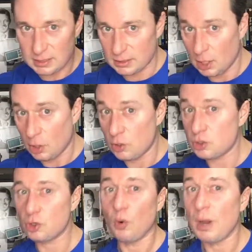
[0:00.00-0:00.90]
and you
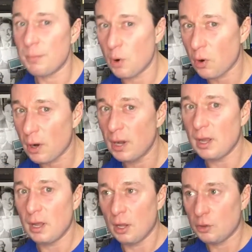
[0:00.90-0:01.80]
show up more.
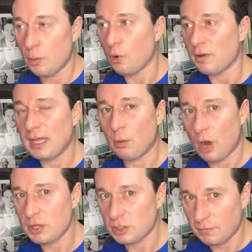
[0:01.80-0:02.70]
The more they
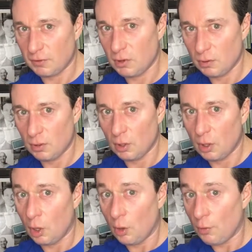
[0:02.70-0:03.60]
watch of you,
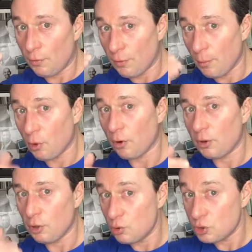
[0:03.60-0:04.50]
the more
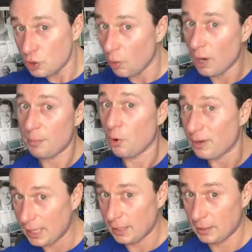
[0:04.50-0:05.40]
you show up
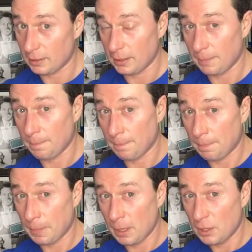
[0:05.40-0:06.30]
organically.
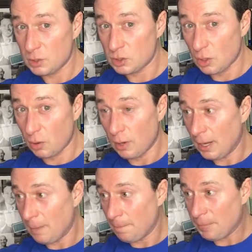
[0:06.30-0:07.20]
So
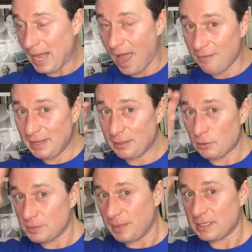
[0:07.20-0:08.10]
having
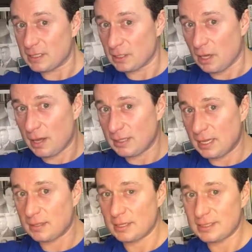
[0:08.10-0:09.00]
those pieces of
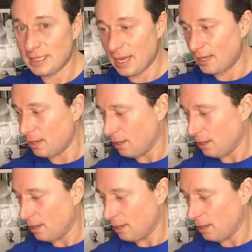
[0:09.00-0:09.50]
content that say,